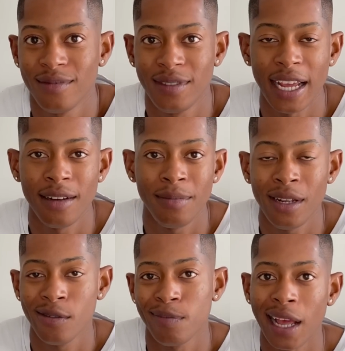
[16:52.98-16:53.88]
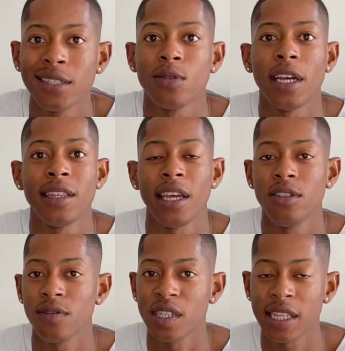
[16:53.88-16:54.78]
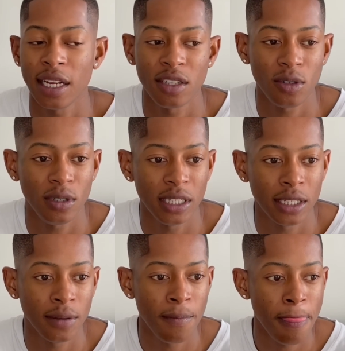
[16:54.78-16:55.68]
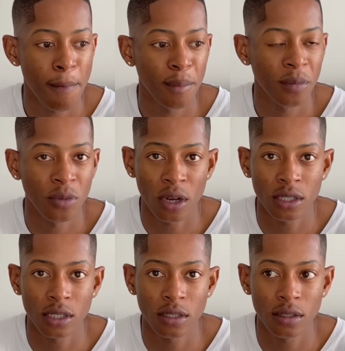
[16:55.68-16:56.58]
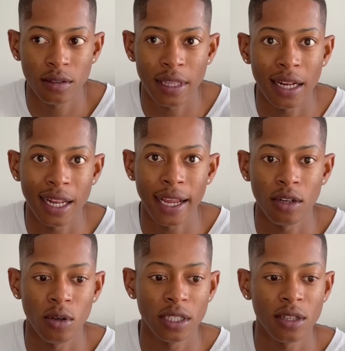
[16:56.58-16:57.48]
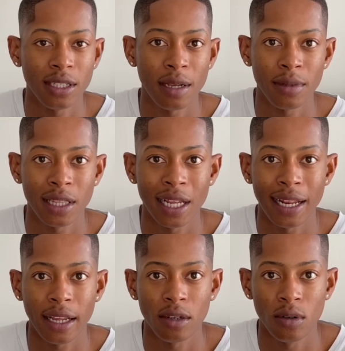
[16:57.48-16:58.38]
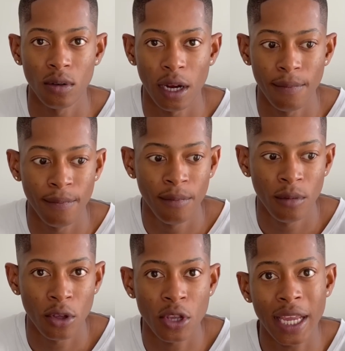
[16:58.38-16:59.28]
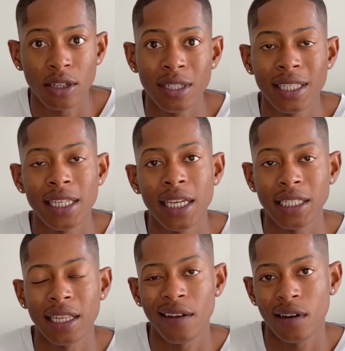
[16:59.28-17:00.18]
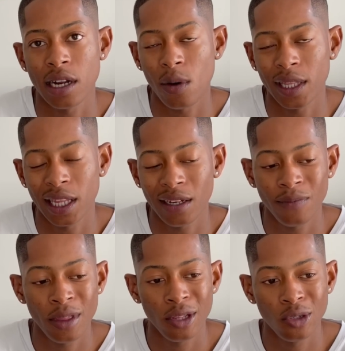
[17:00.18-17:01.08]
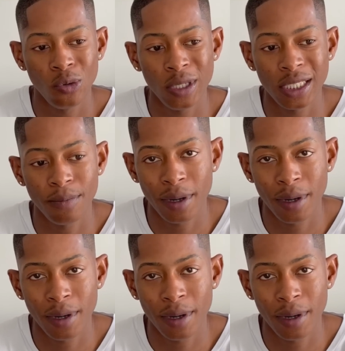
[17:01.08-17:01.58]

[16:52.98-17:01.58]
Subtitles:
10 million plus at the age of 23 years old is not that, like, you know, it's not something that, like, you know, you get to see each and every now and then. Which